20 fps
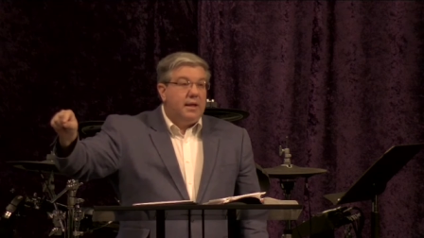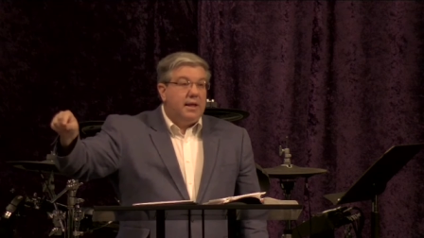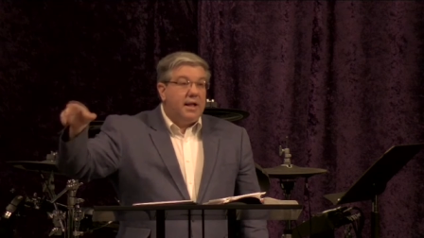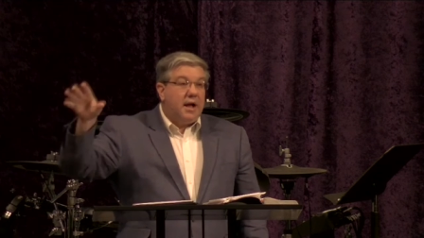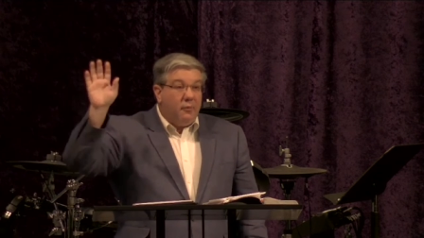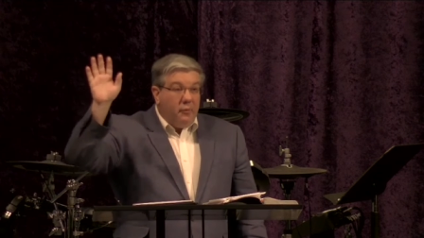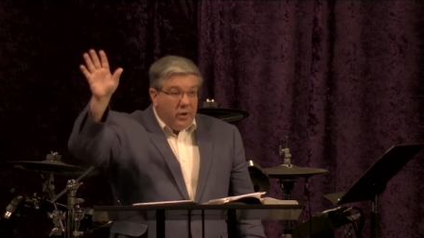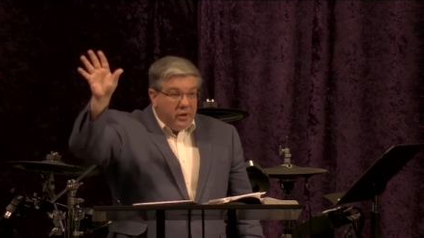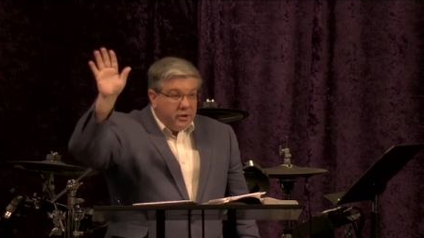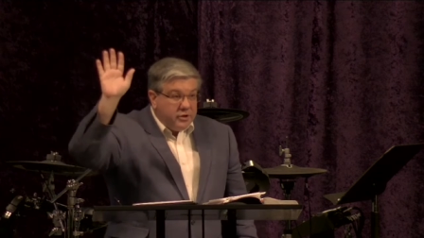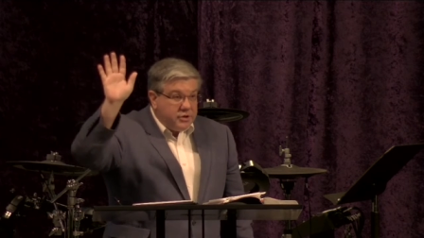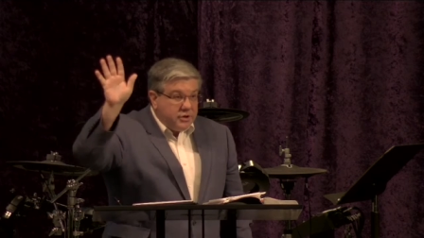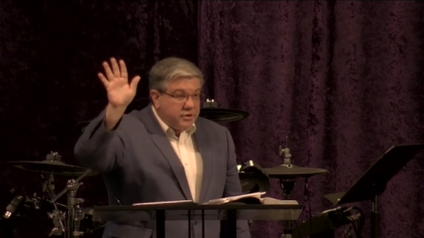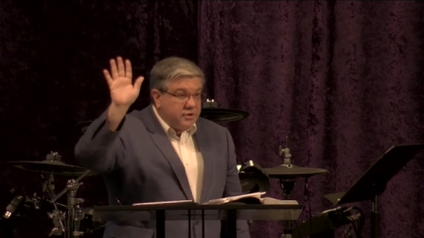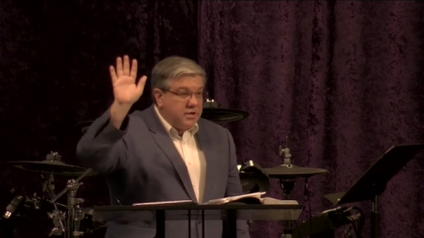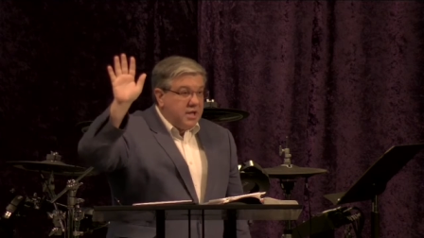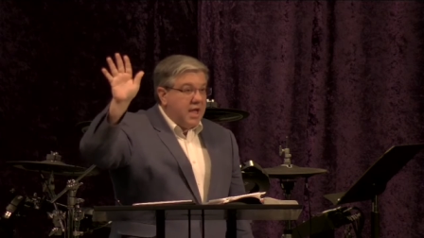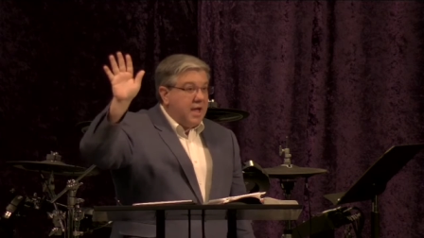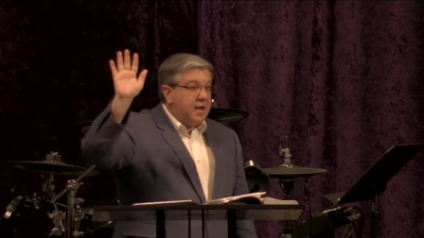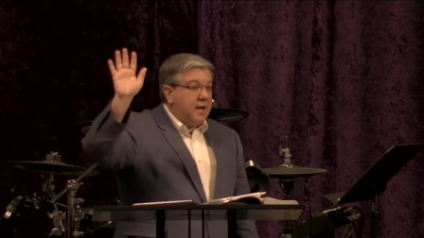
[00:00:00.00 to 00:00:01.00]
And I want to
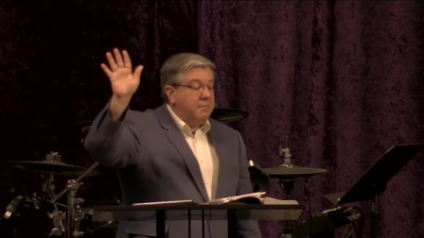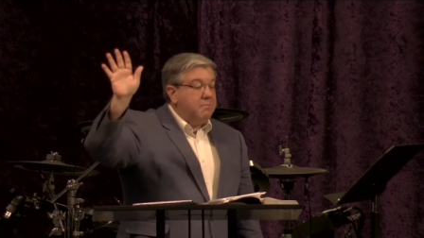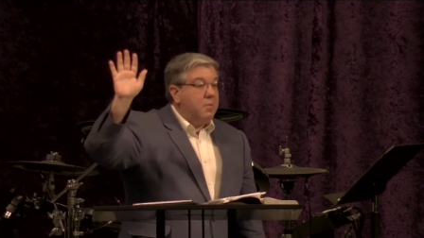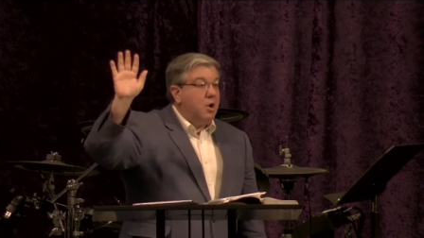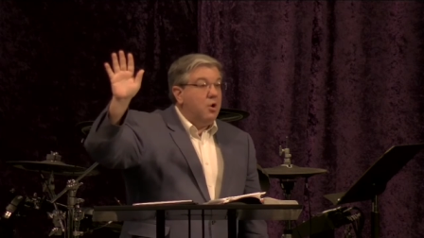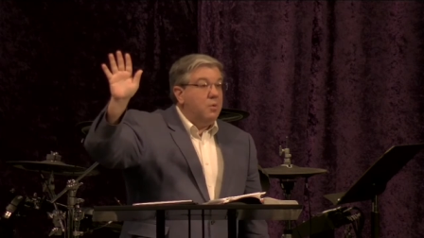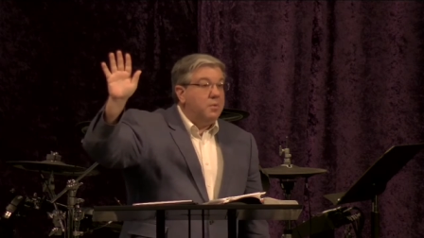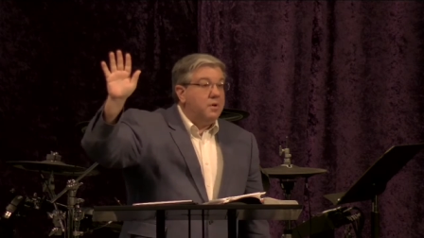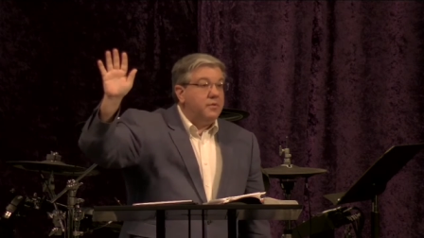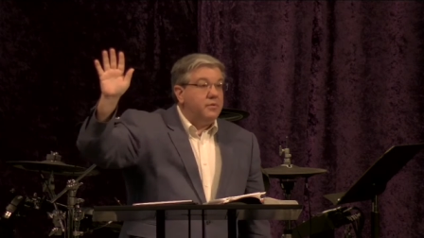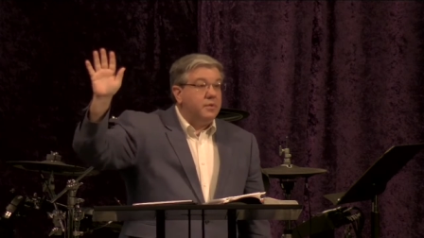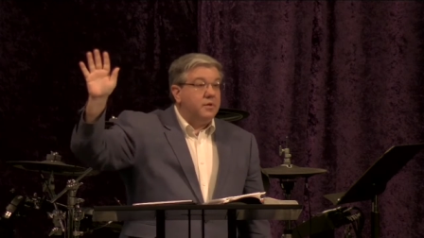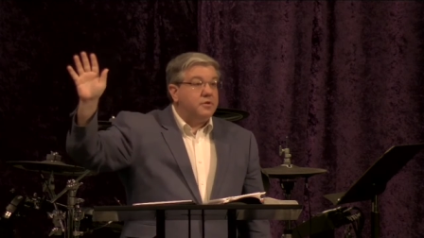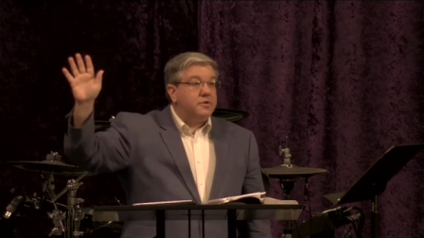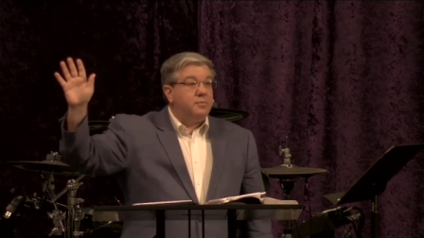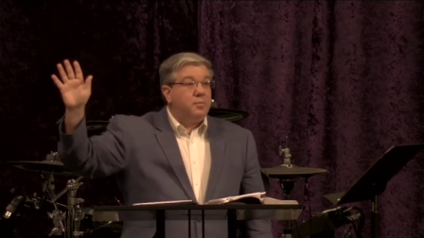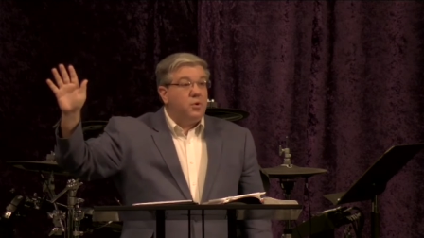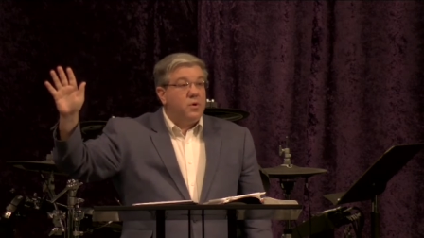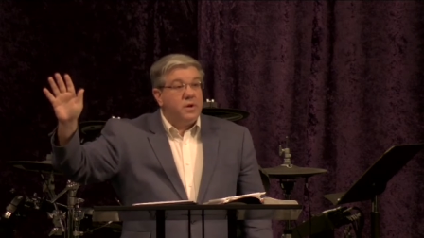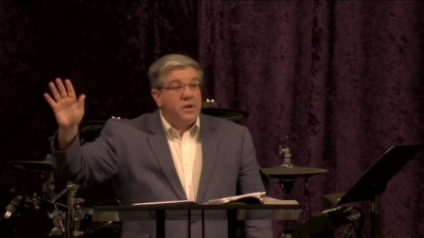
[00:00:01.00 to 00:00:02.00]
just take a moment
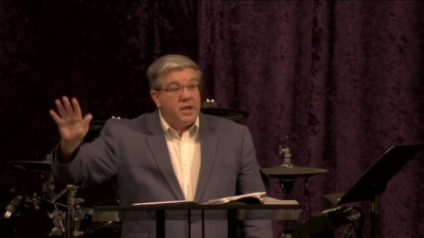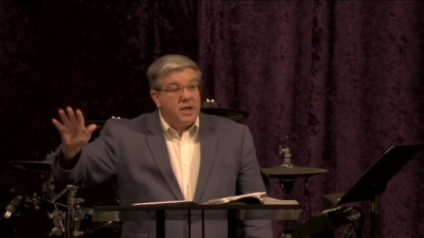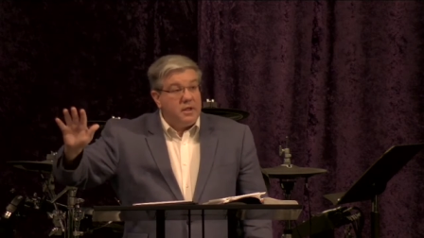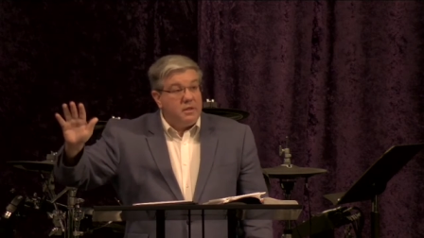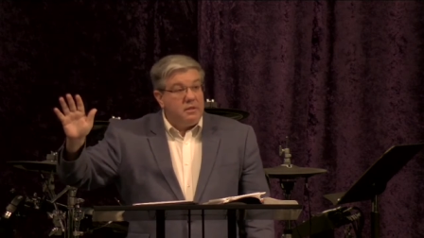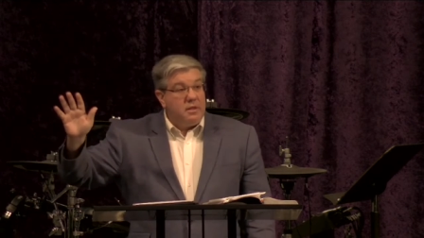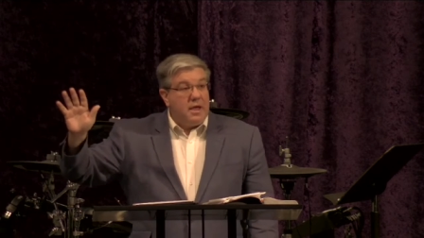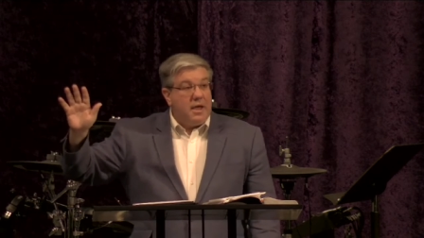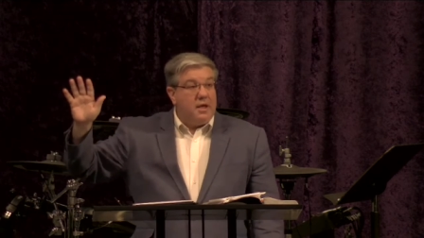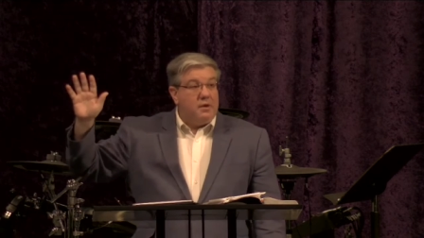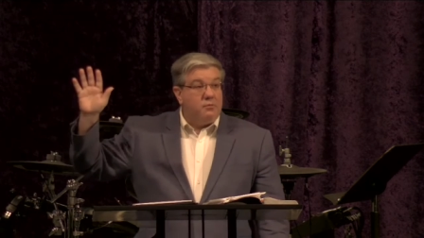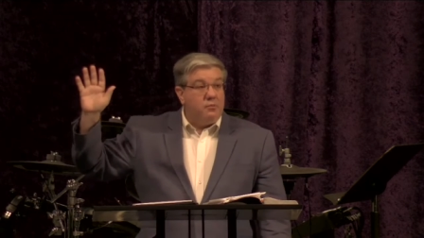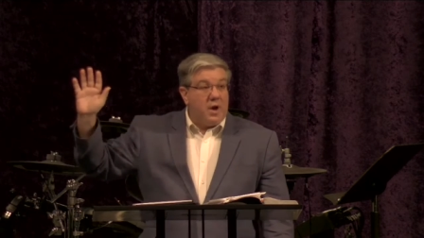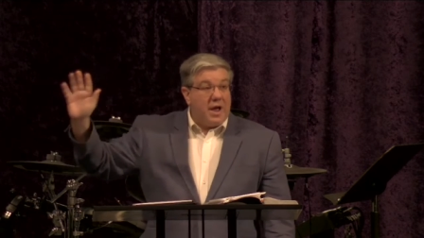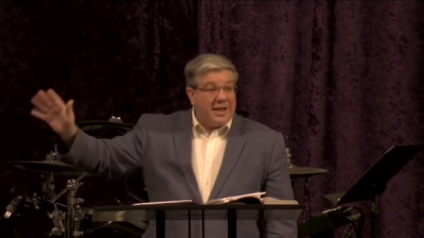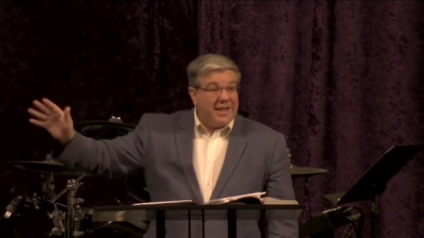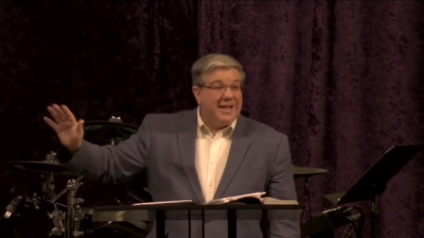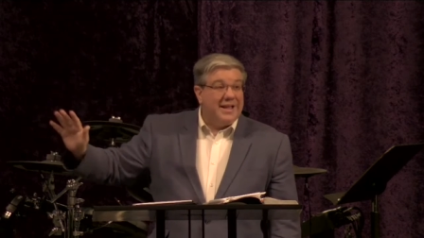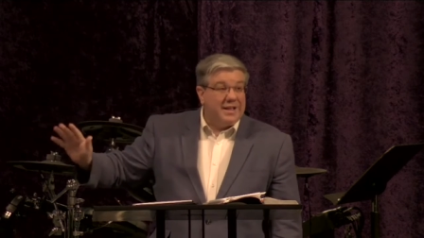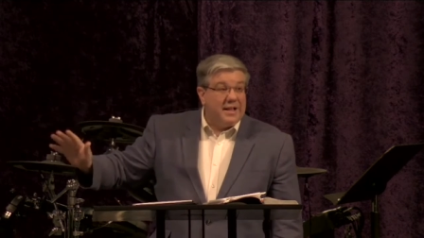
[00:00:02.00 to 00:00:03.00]
this morning and
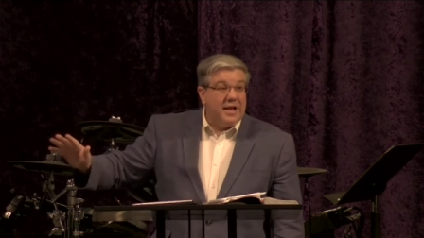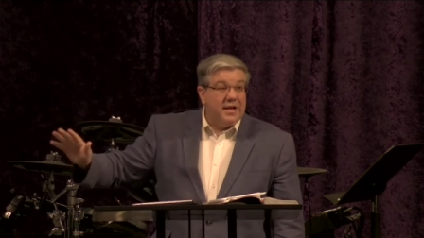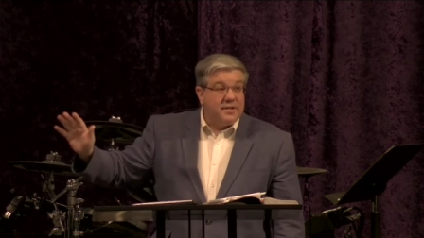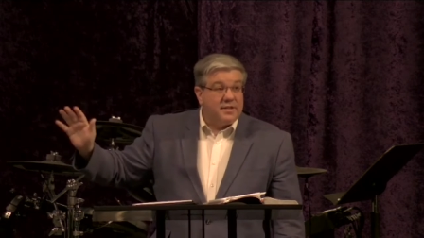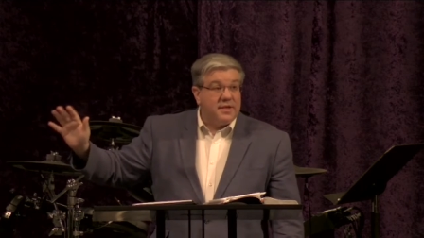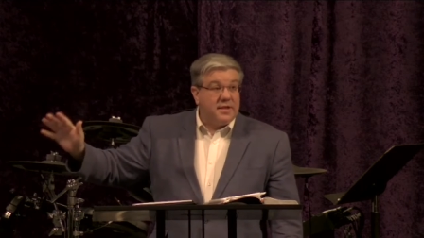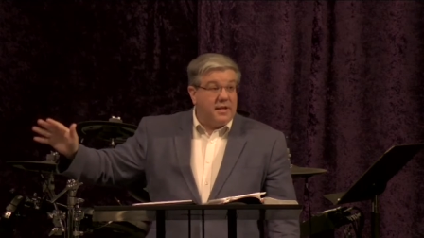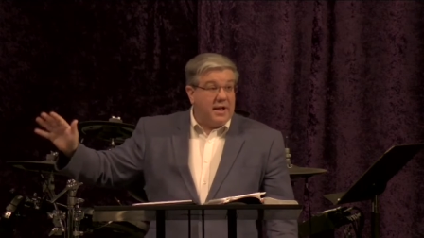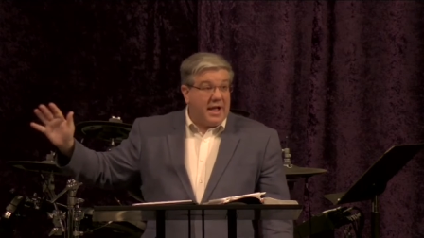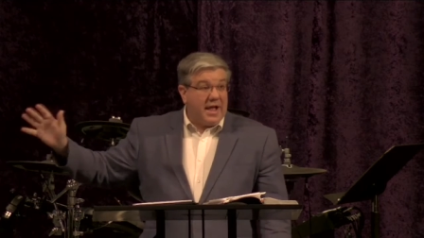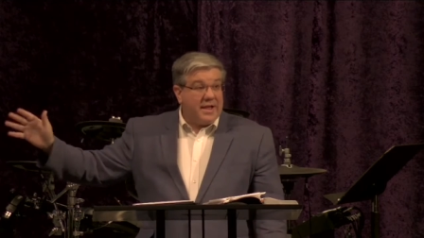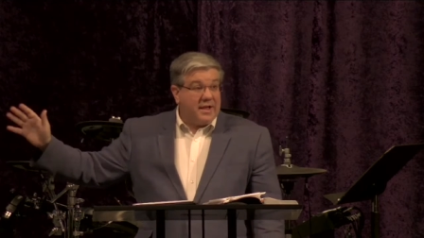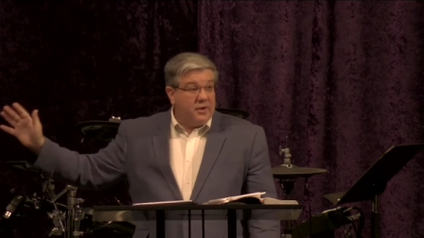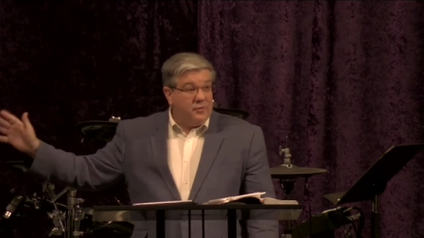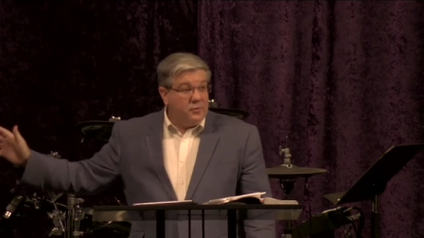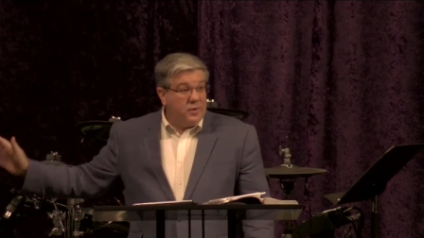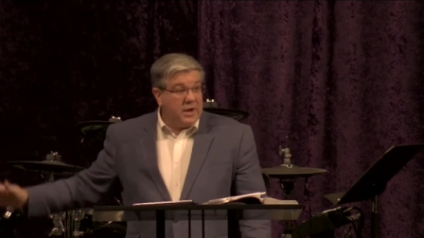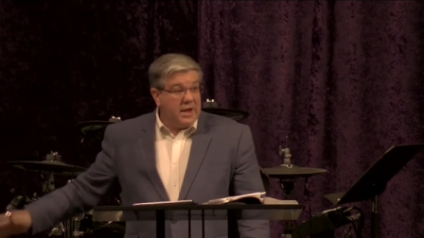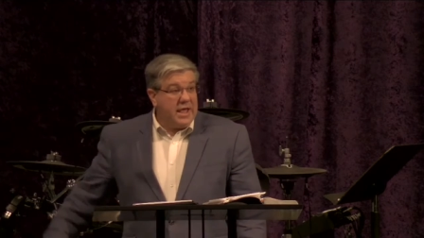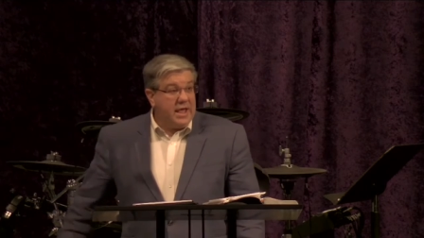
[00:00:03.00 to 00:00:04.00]
recognize that I
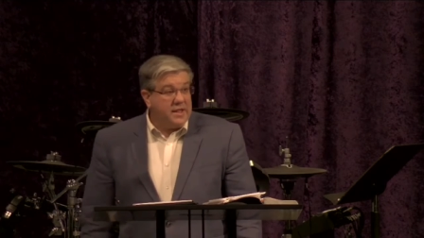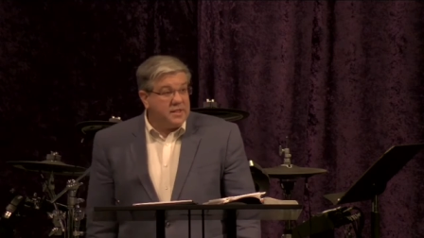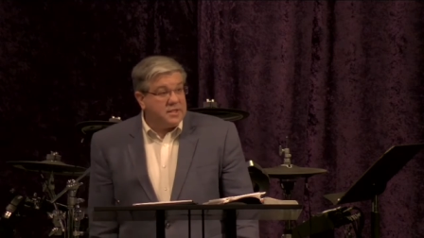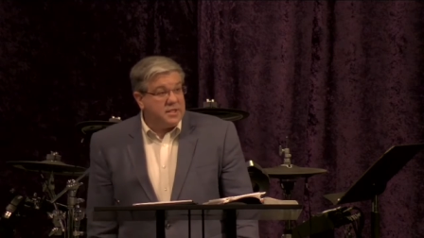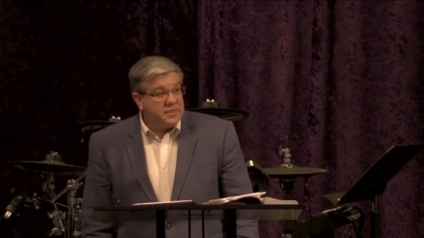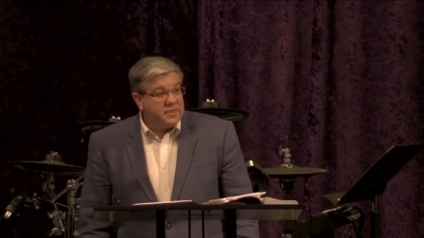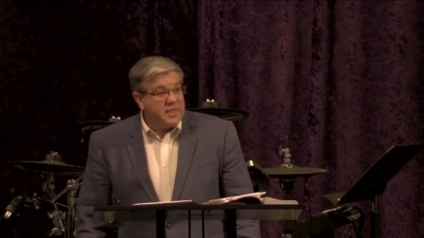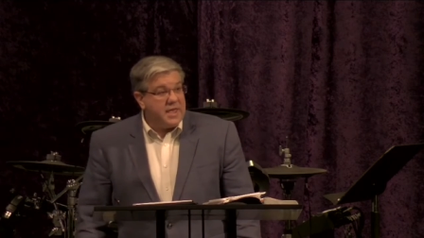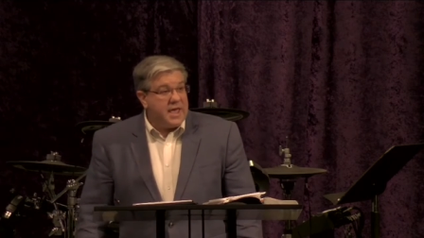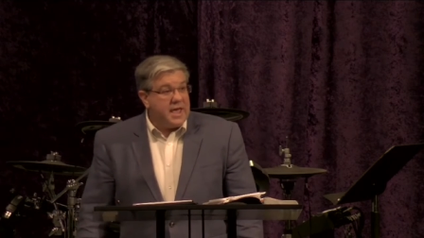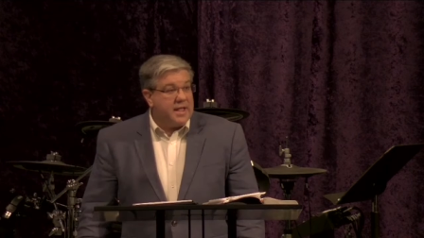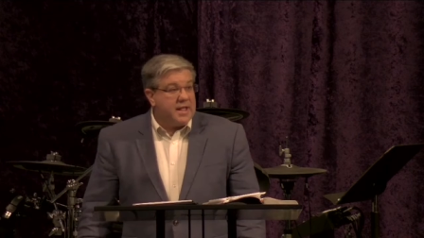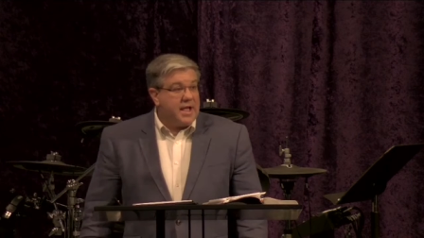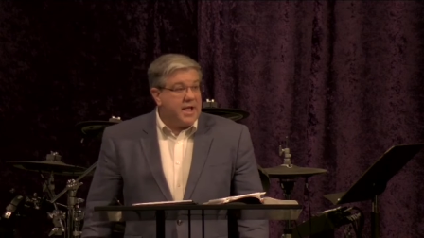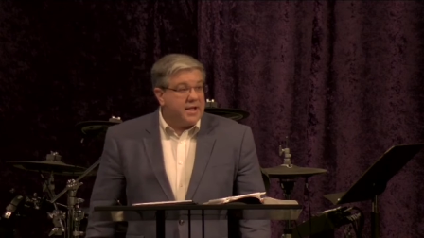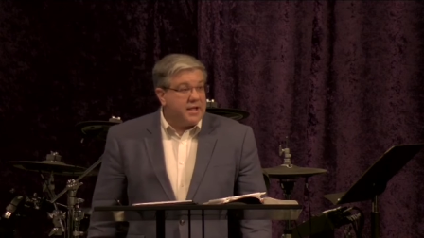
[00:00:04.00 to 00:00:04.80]
can relate to that.